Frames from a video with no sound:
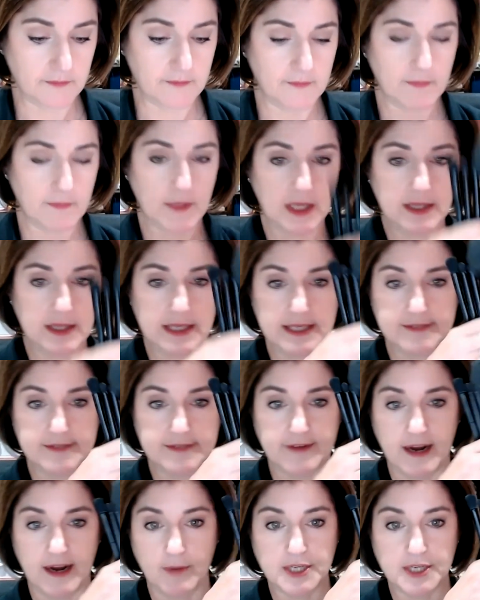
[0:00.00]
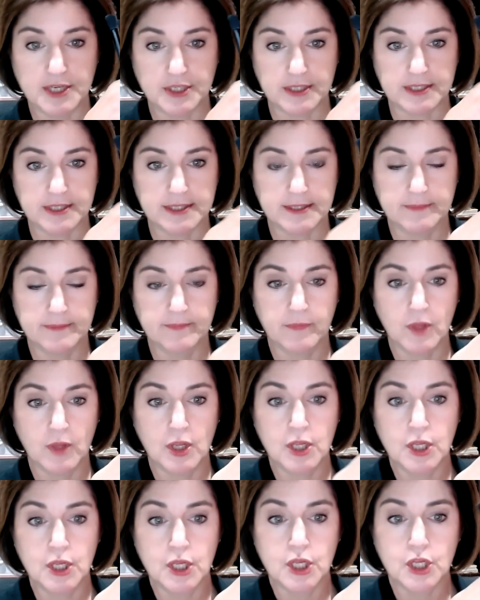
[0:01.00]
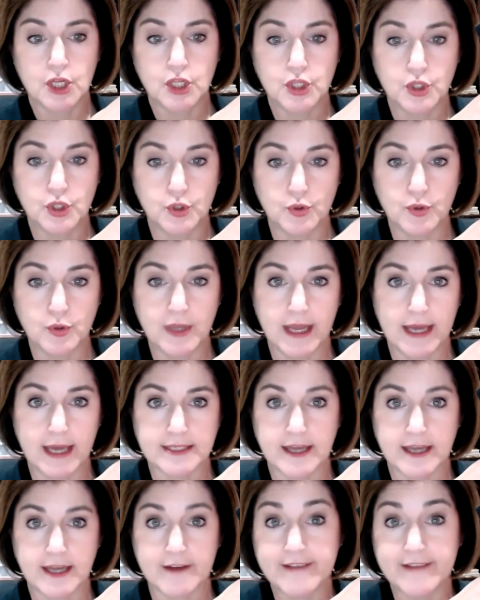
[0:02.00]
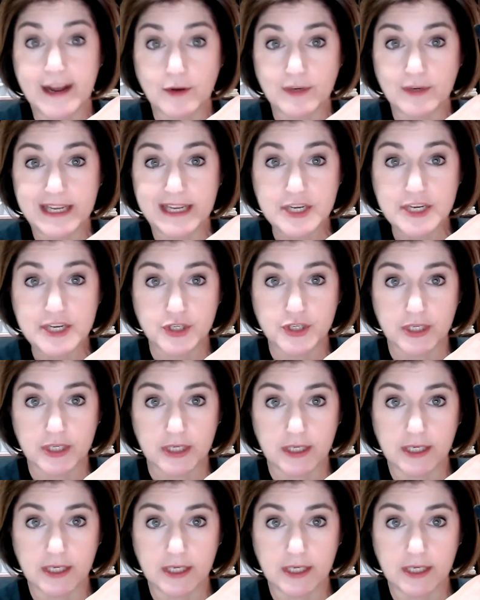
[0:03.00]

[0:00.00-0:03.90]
These 5 brushes. You get a foundation,